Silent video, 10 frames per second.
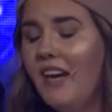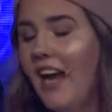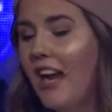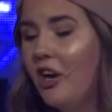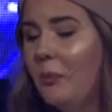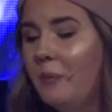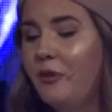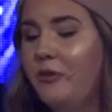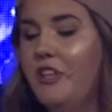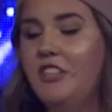And I
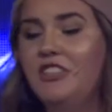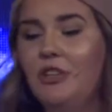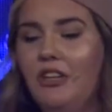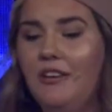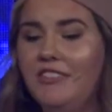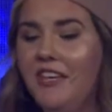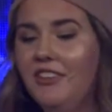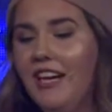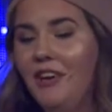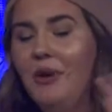remember feeling so left out
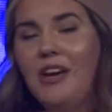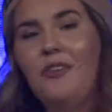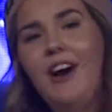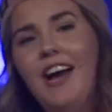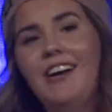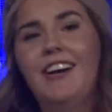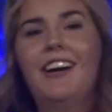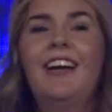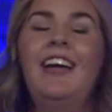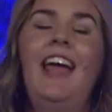that I quit
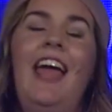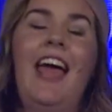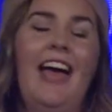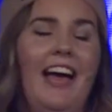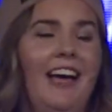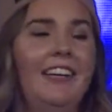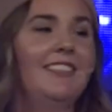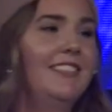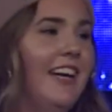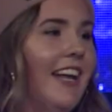choir, and
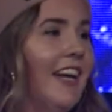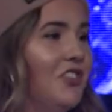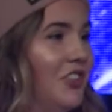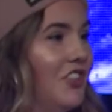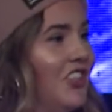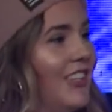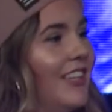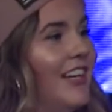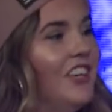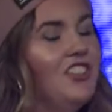instead I joined
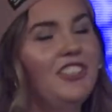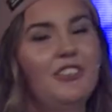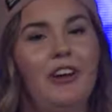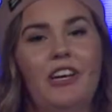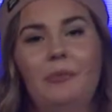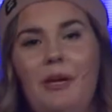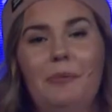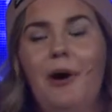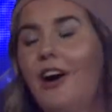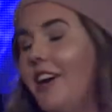cheerleading just so I could be a
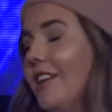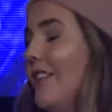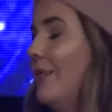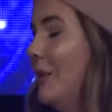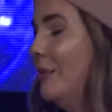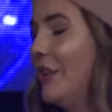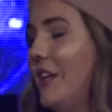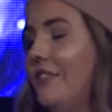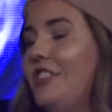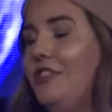part with what
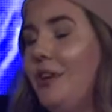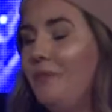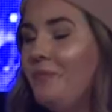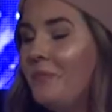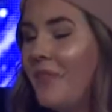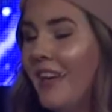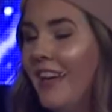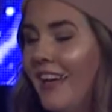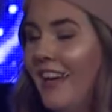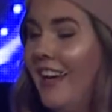they were doing.
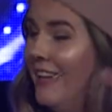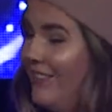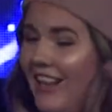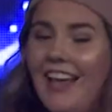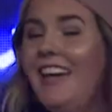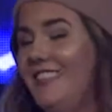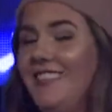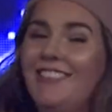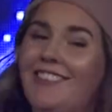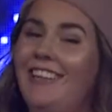My last
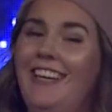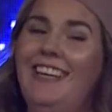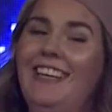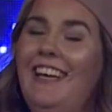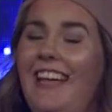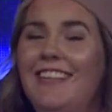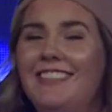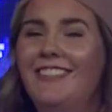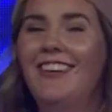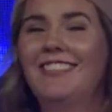story, and
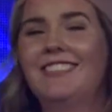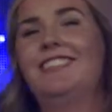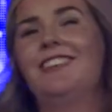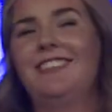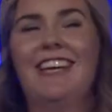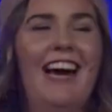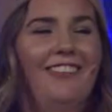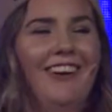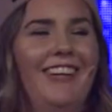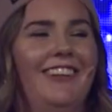this one is so
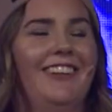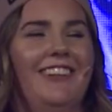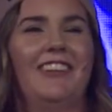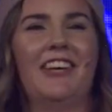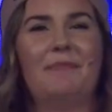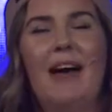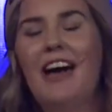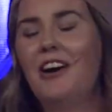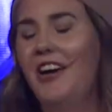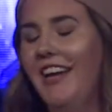sad when I think
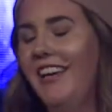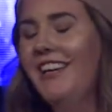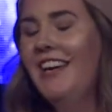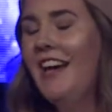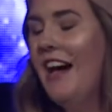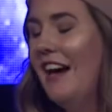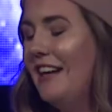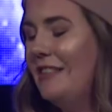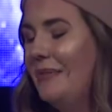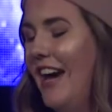back on it,
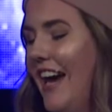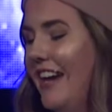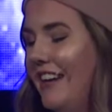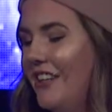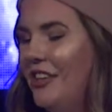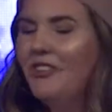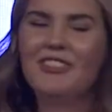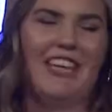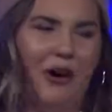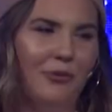I had
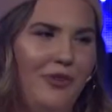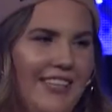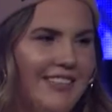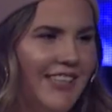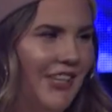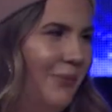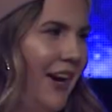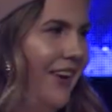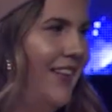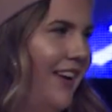those outfits that you
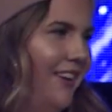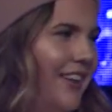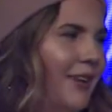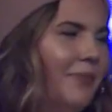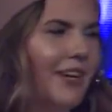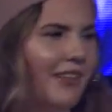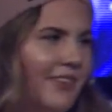wear that are like pretty